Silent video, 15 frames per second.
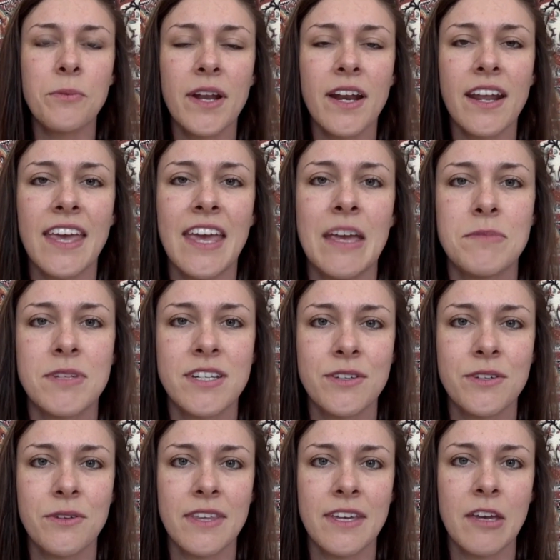when I came
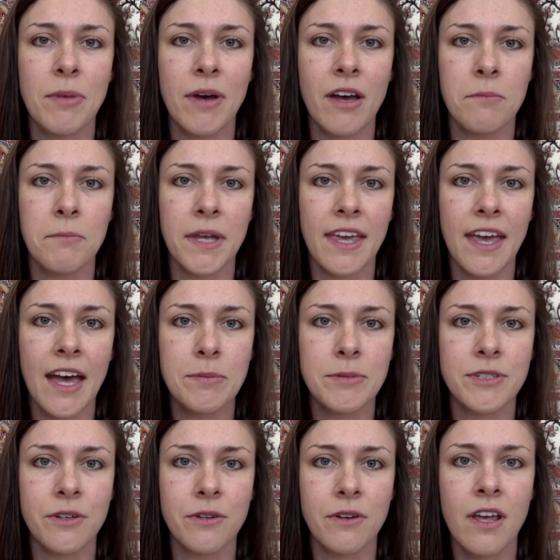to think about my
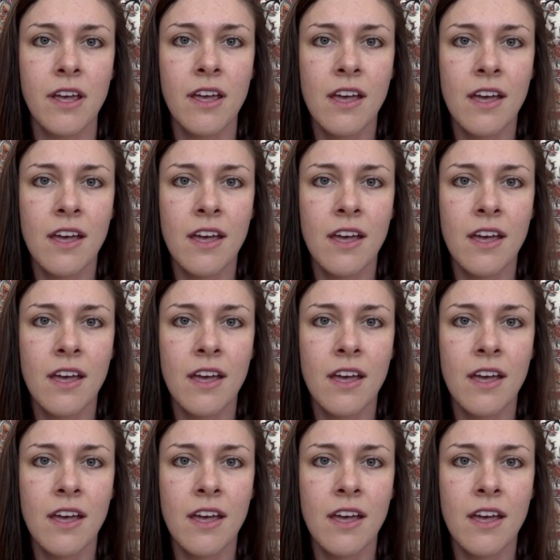capstone.